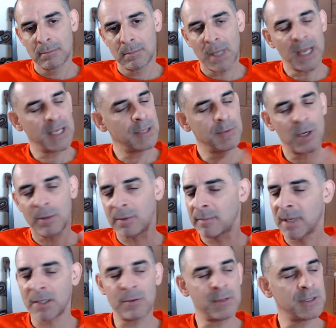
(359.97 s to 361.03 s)
I keep coming
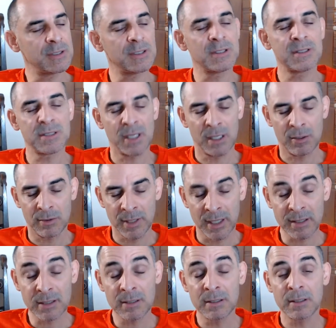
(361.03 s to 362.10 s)
back to this. Stay connected,